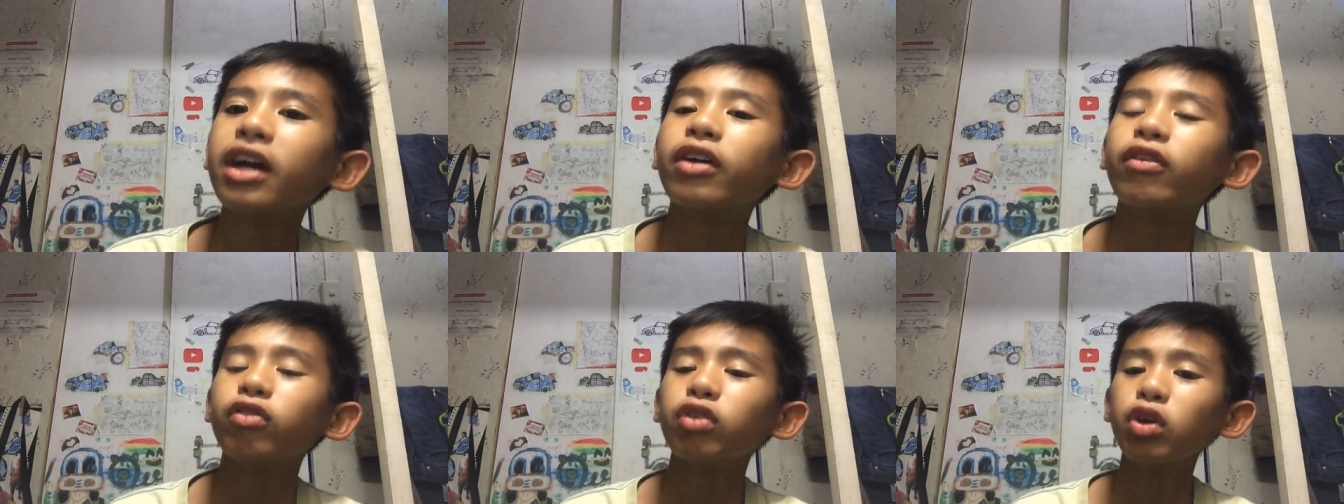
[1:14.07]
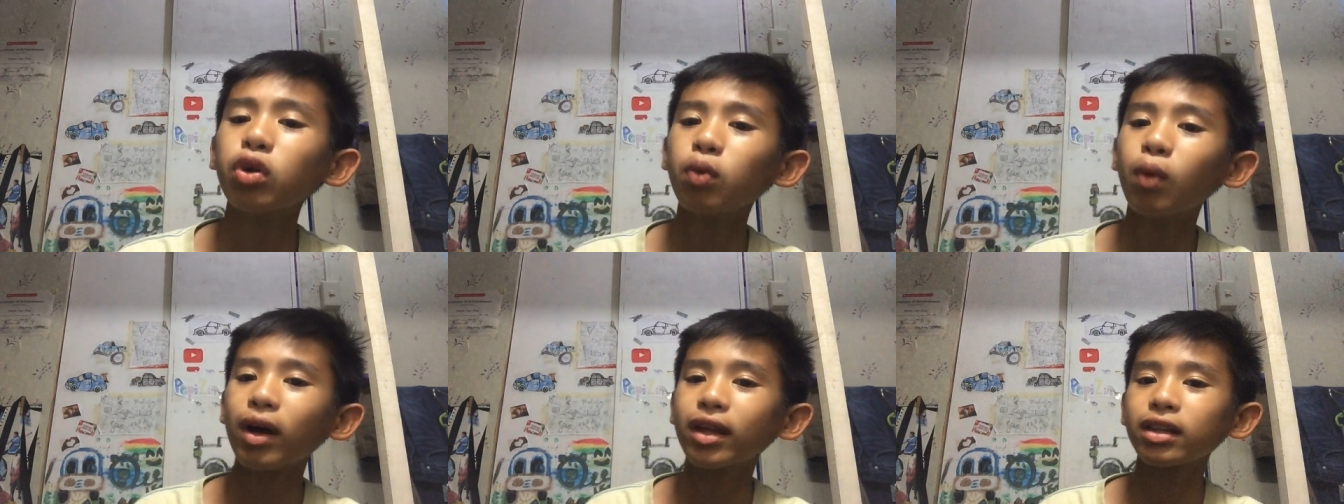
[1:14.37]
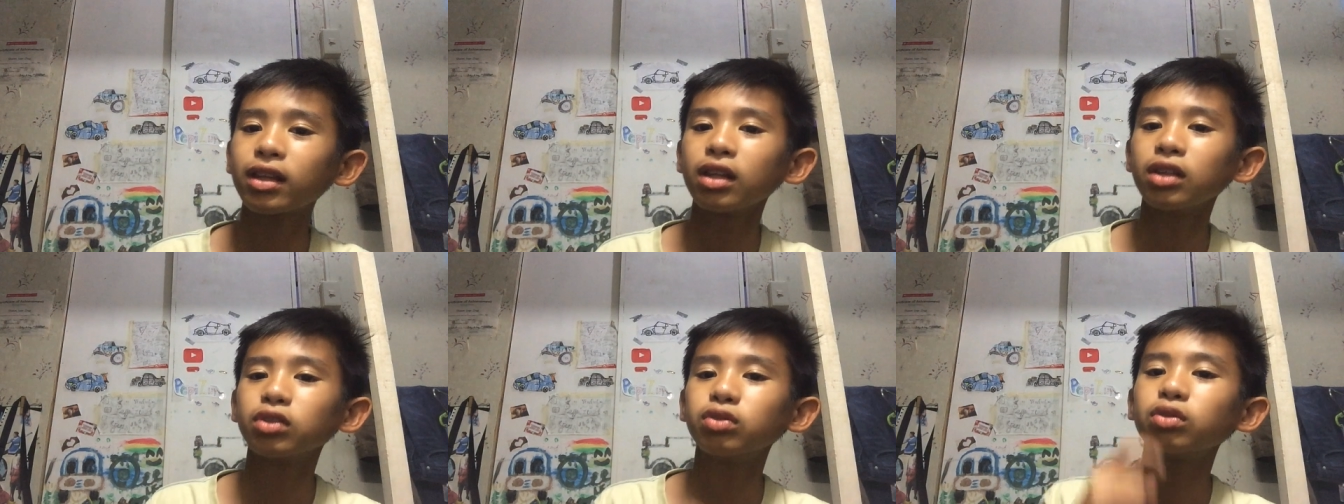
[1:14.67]
If you
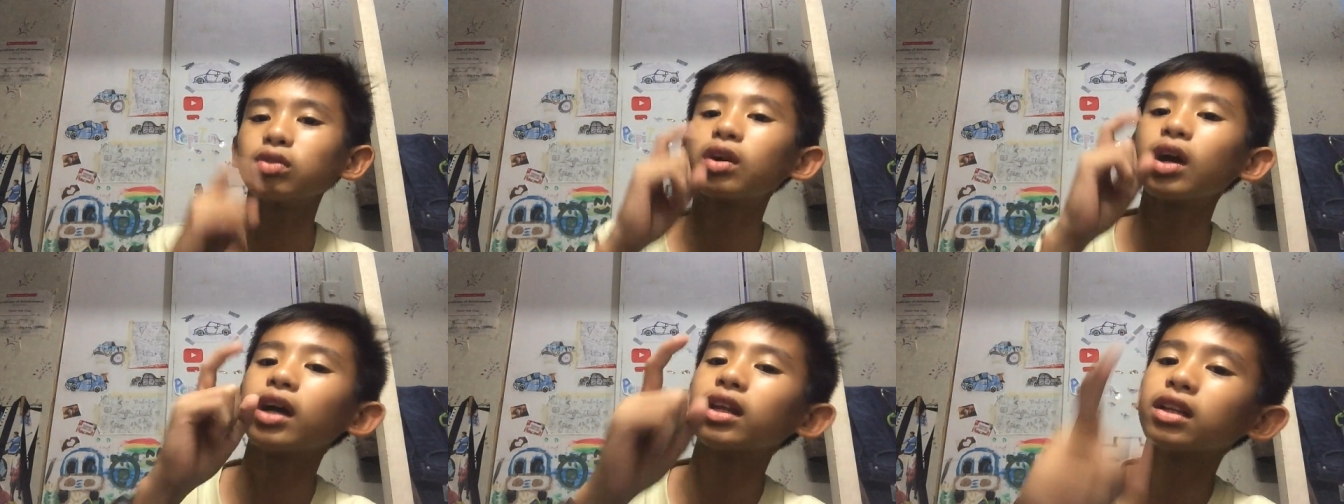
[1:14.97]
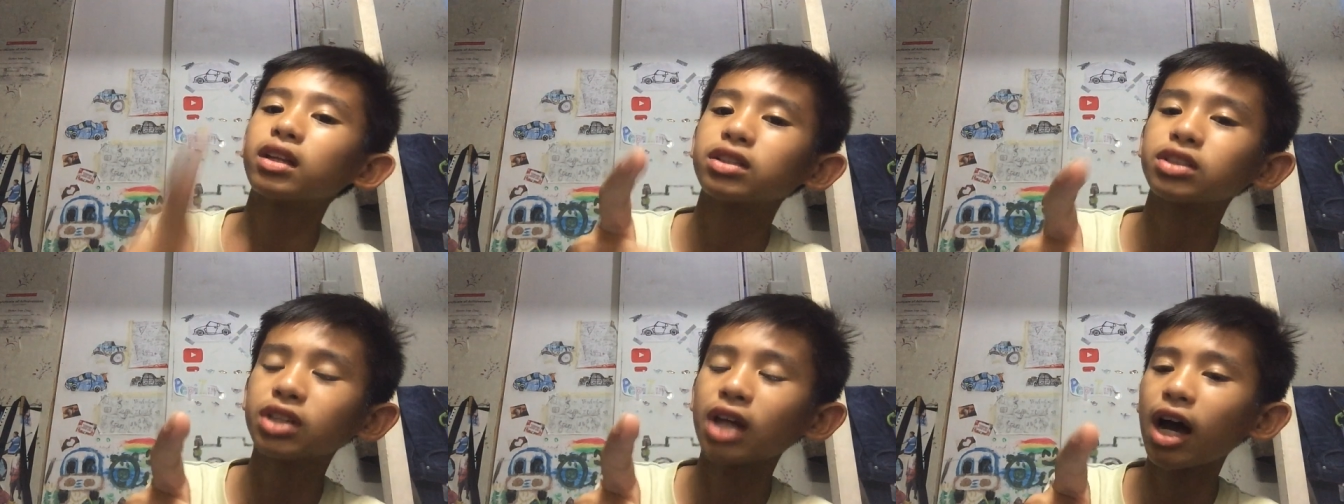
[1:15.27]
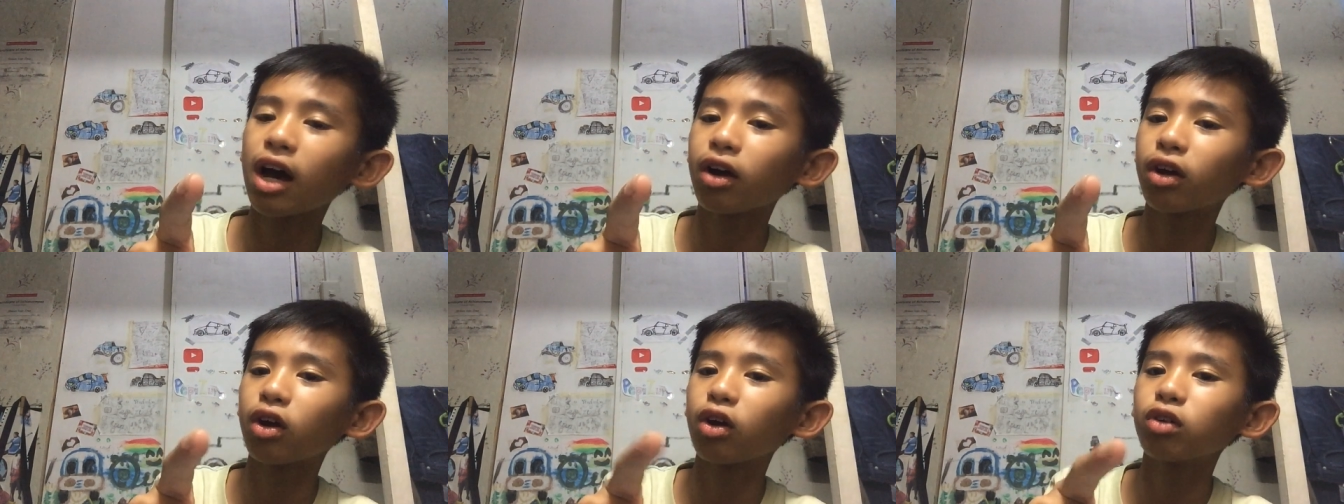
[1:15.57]
want to get a
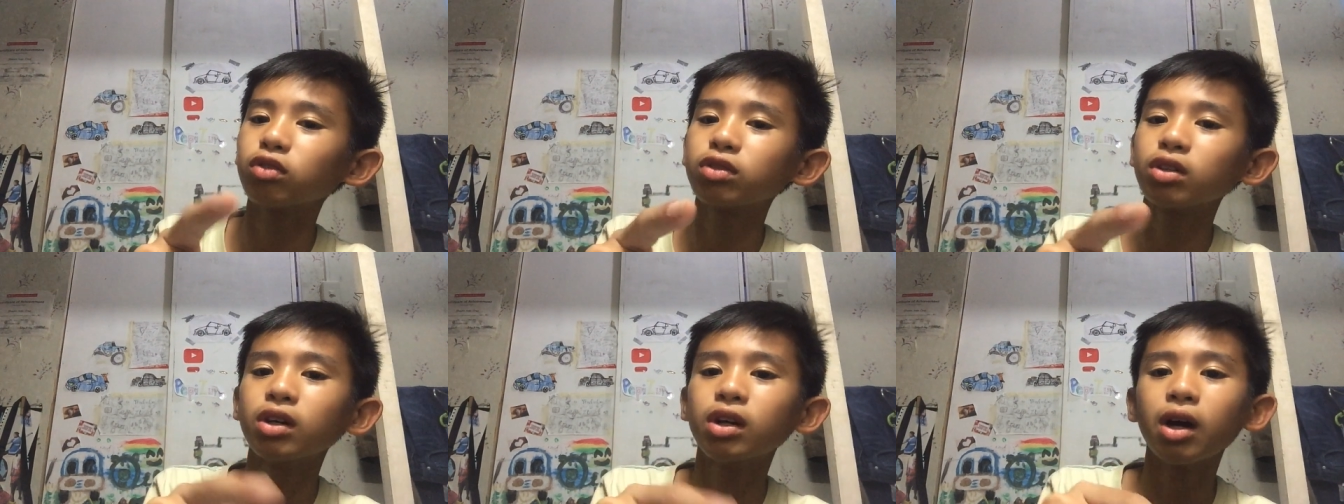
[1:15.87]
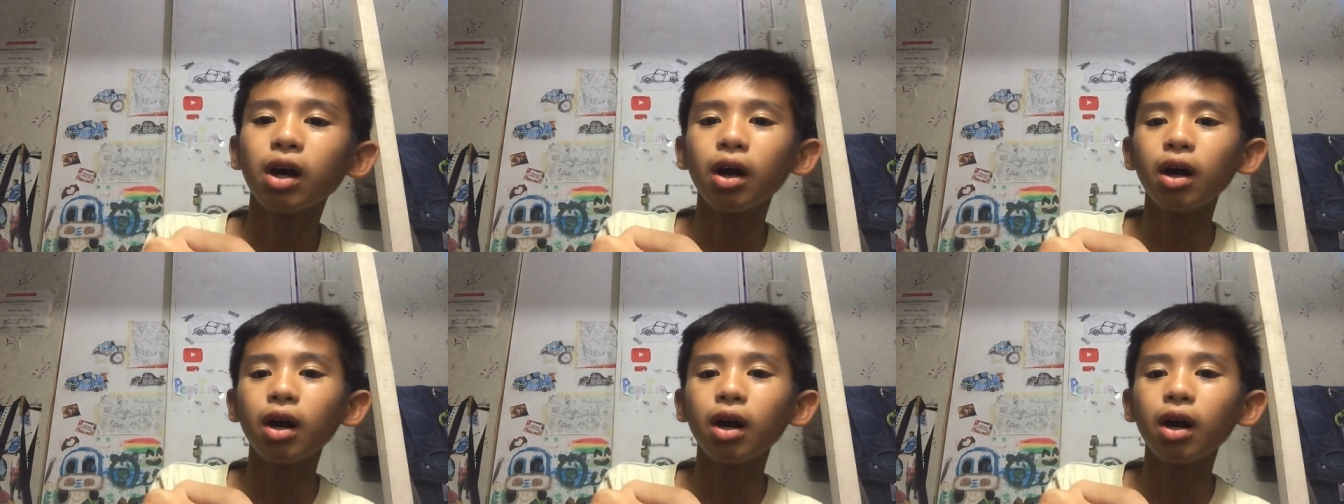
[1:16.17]
shout out,